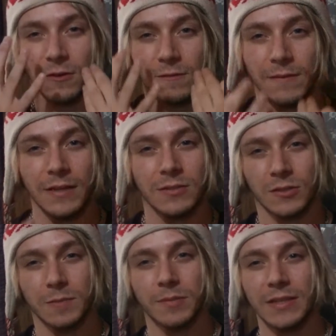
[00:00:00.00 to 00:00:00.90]
her face
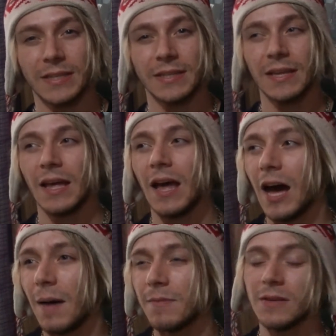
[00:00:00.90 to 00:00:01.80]
started bleeding.
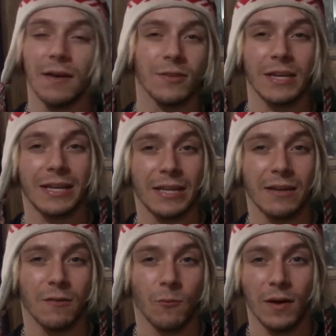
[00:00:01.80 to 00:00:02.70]
Um, they're not really
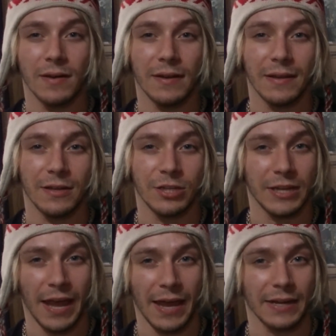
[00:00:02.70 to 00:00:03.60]
clear of what she
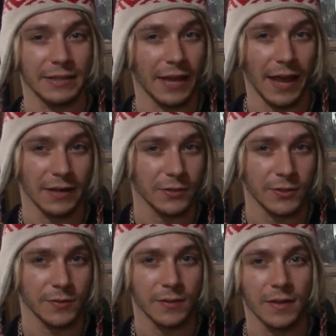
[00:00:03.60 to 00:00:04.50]
can and can't
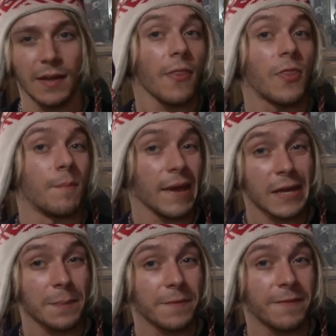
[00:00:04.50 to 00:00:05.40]
do. The
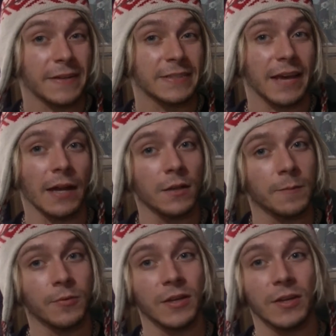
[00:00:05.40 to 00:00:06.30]
makeup effects kind of look
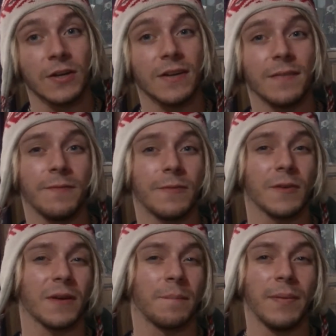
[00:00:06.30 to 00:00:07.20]
pretty good
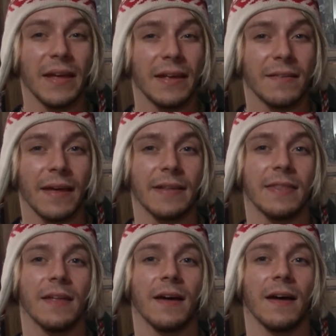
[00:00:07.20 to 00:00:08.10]
for a bit. Like,
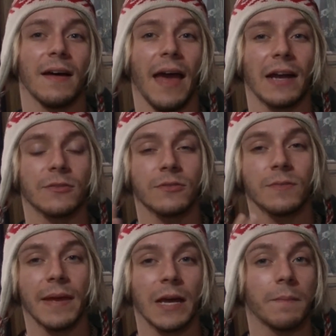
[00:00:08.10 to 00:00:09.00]
the actual
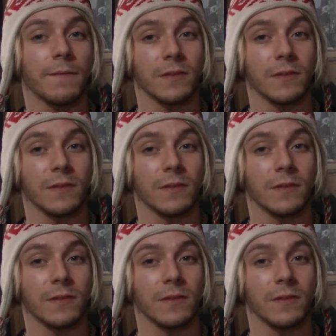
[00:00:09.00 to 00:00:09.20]
makeup of